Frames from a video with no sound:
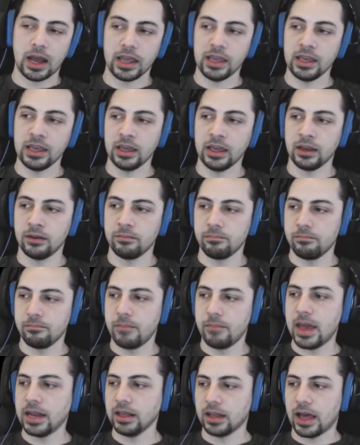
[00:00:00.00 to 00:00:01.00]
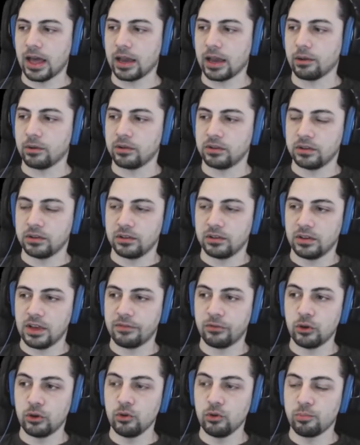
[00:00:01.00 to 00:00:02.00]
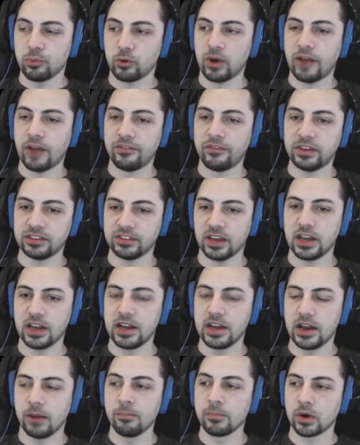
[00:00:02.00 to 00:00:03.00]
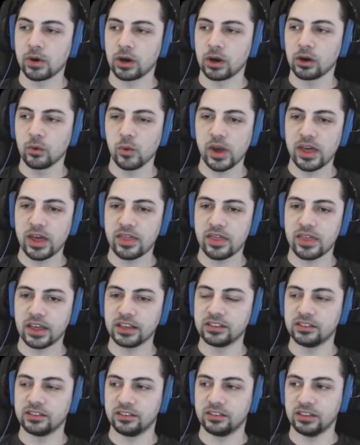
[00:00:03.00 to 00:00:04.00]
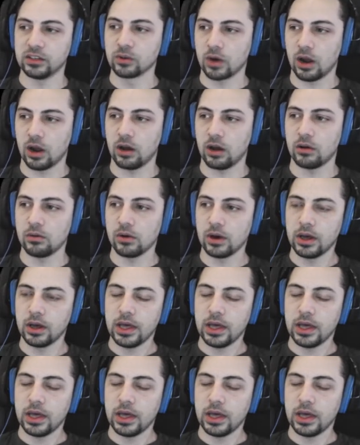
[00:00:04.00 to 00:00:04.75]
In many languages, if you preface a number with 0,